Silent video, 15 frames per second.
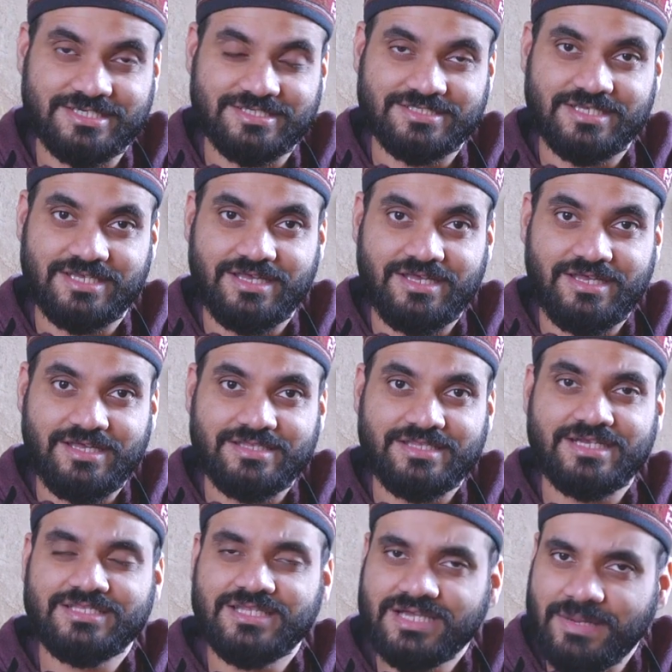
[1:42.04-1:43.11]
is
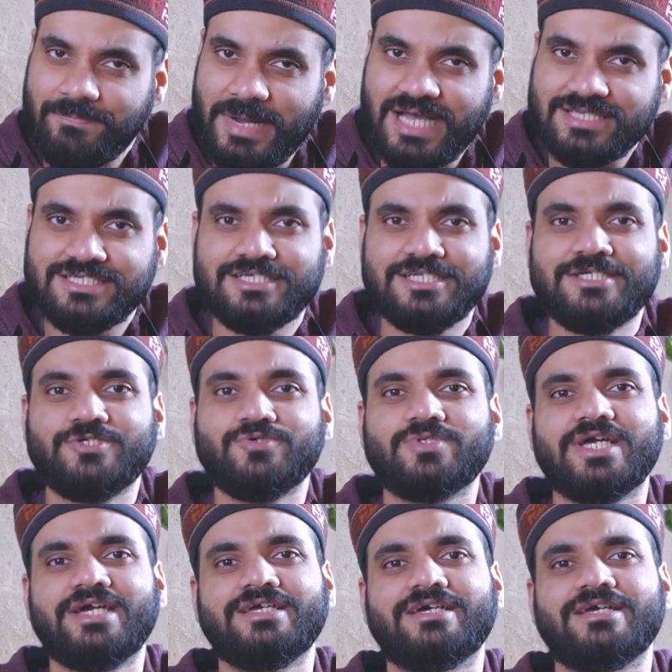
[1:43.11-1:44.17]
that the capacity to
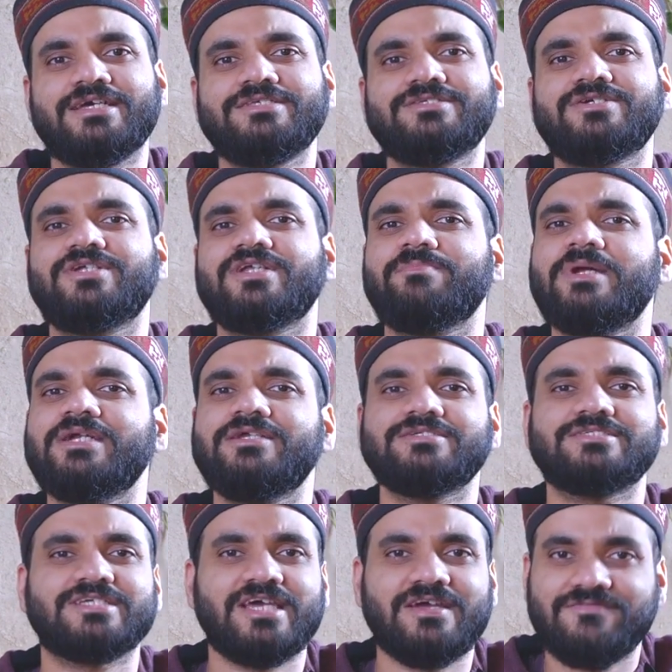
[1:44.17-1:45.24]
think is a
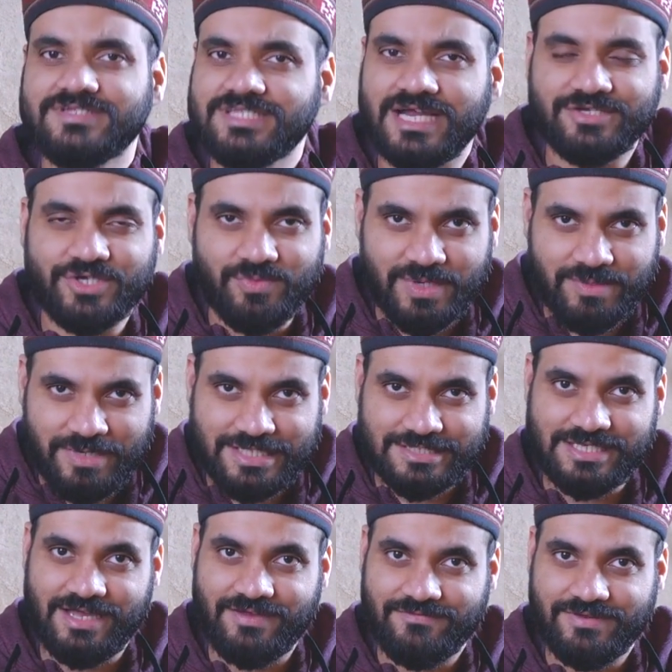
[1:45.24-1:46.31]
tremendous gift that human beings
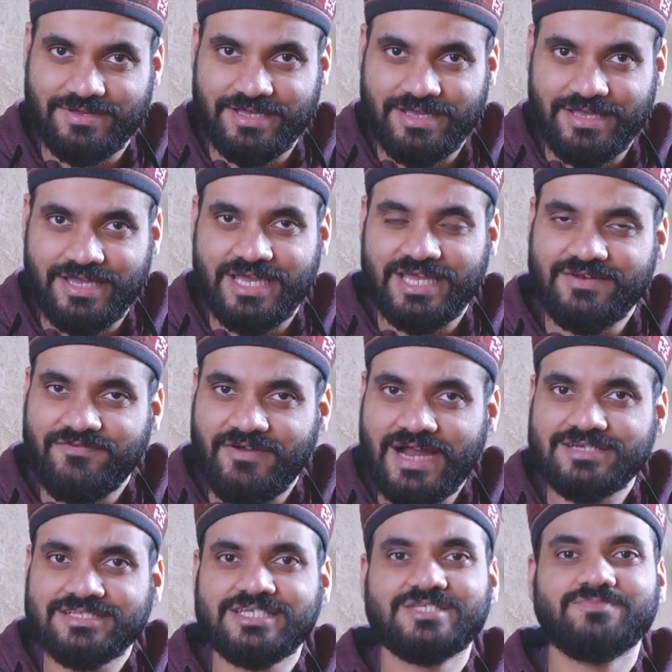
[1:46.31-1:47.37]
have. In
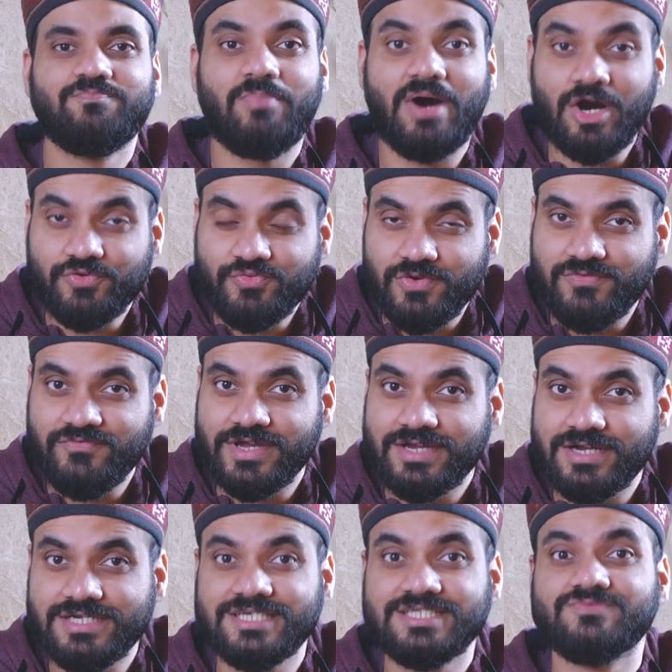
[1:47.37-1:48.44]
fact, this powerful
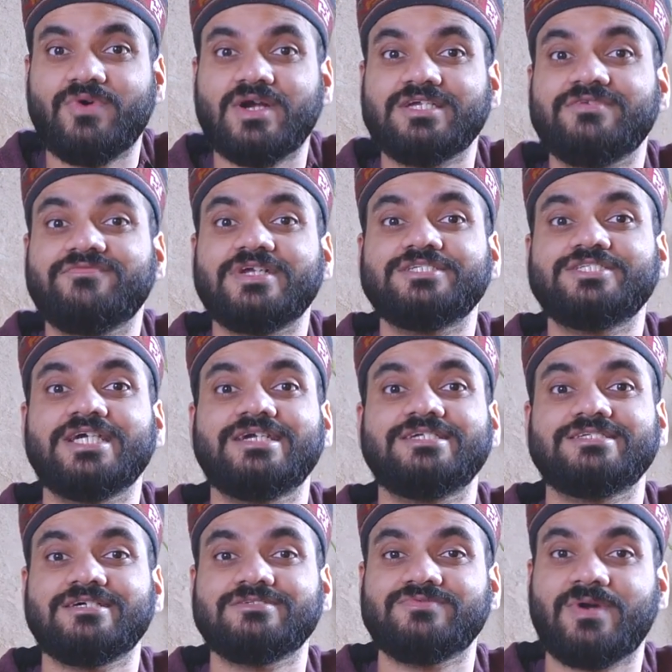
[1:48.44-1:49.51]
faculty is what
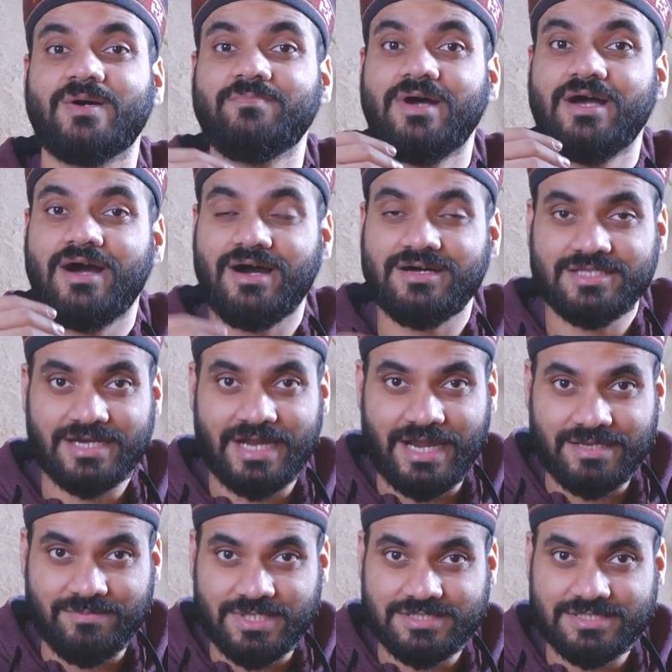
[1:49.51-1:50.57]
differentiates us from other
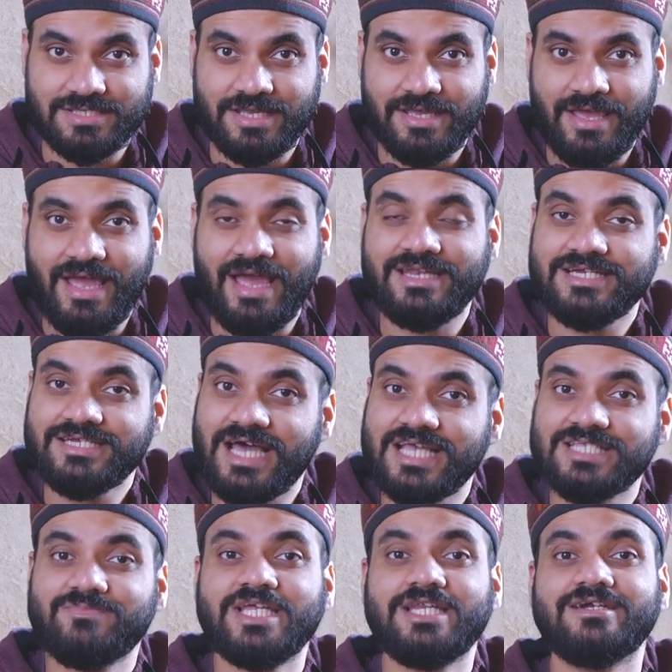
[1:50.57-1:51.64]
animals, and it
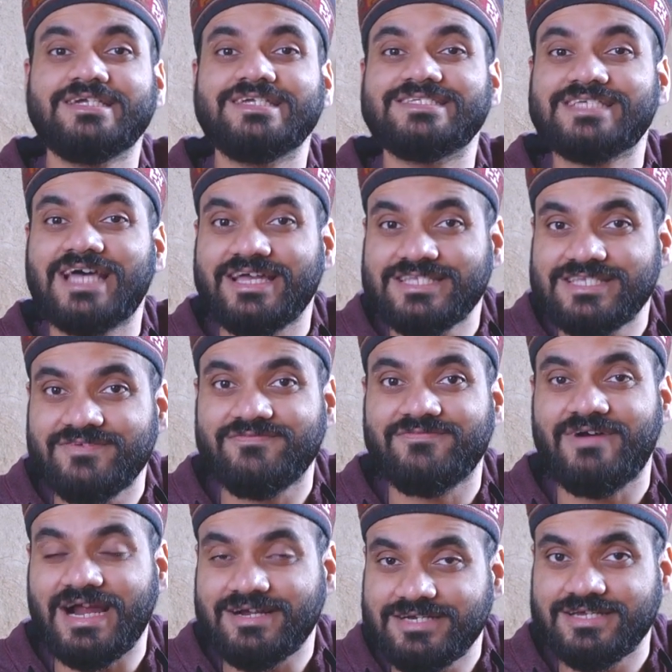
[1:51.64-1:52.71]
has been a decisive
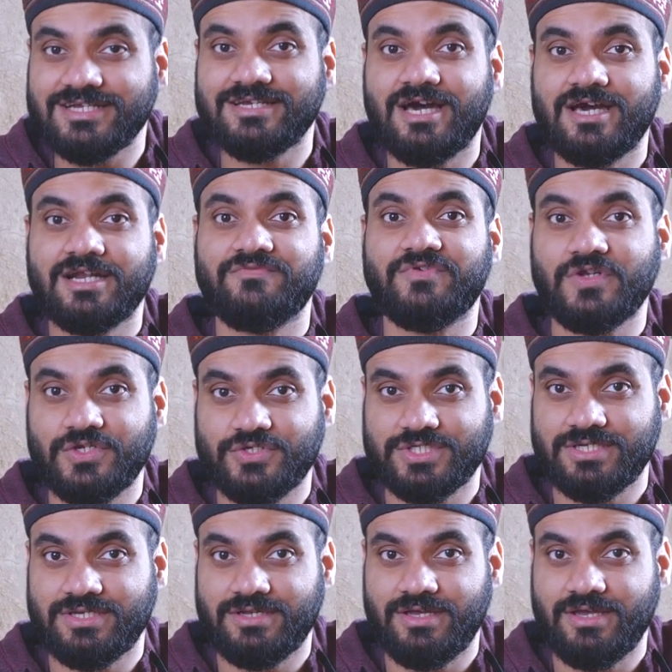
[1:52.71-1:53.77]
factor in our
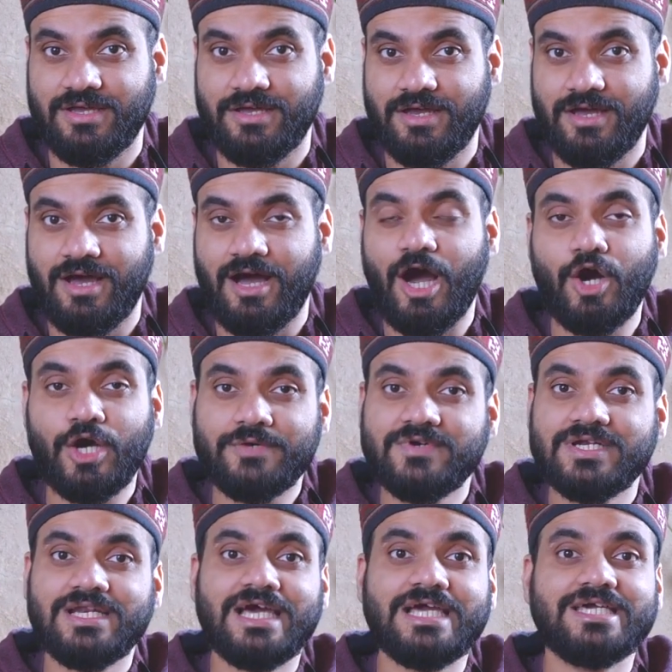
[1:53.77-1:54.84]
evolution.
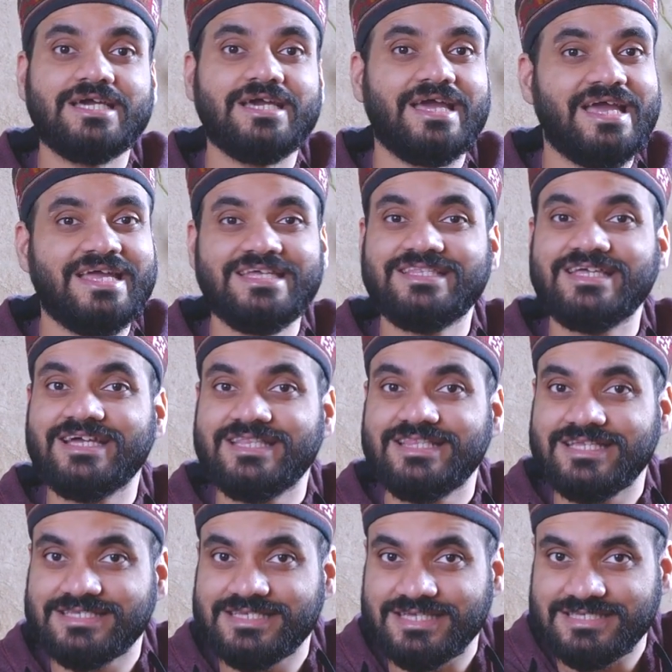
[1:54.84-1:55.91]
However, like anything in
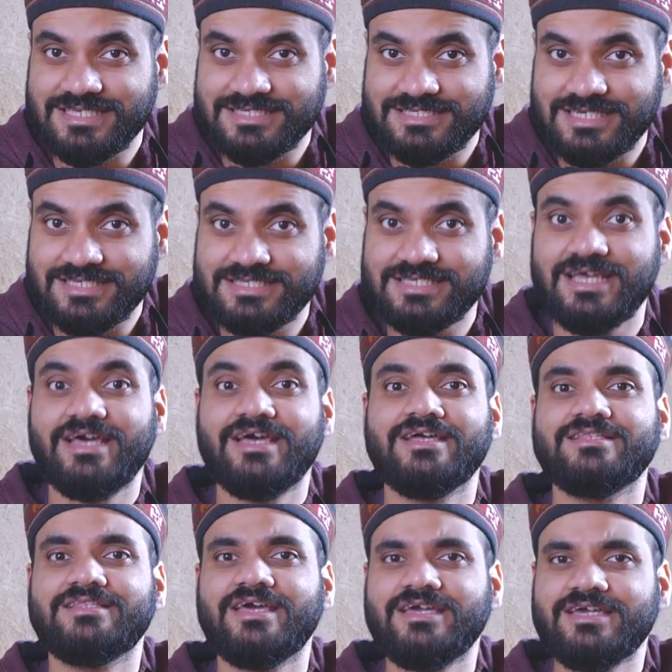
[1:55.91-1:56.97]
this existence,
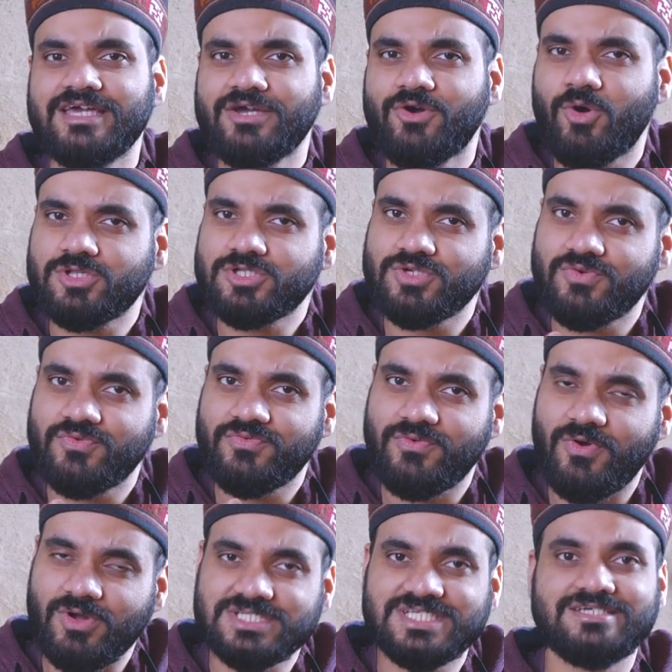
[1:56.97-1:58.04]
thinking also
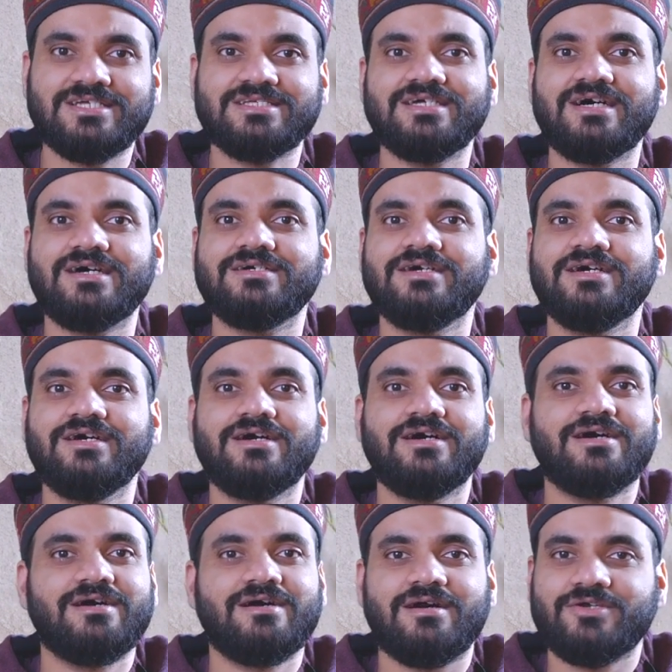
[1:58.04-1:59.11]
falls under the
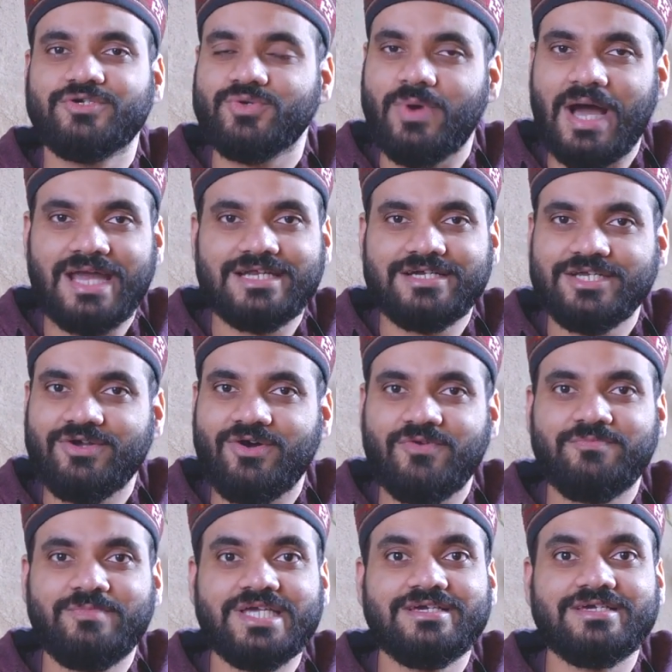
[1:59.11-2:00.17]
duality
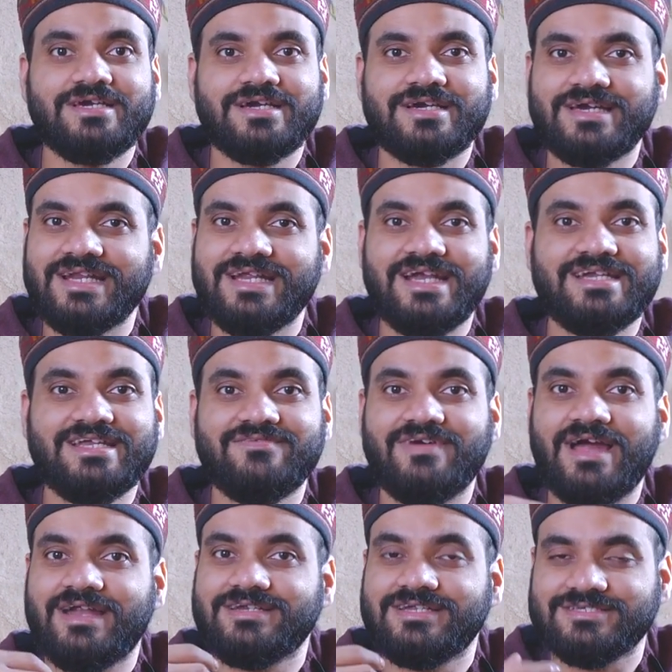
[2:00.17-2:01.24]
of being creative
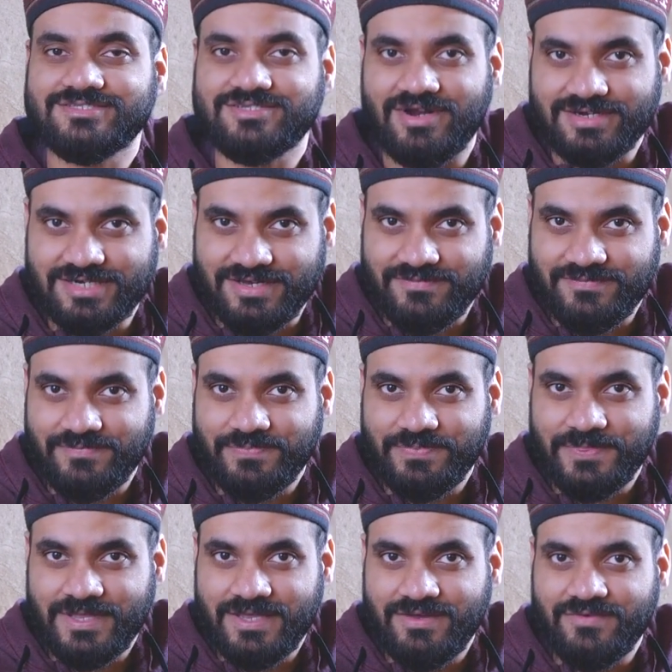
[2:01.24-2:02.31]
and destructive.
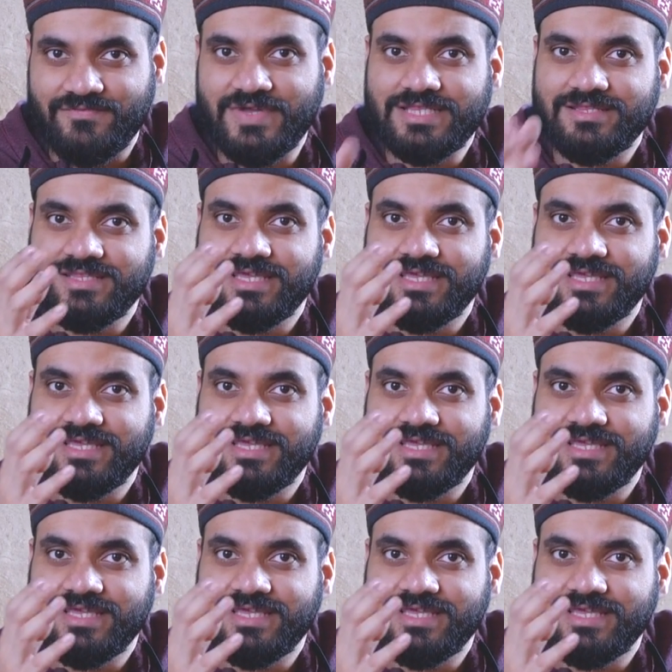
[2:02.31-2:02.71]
When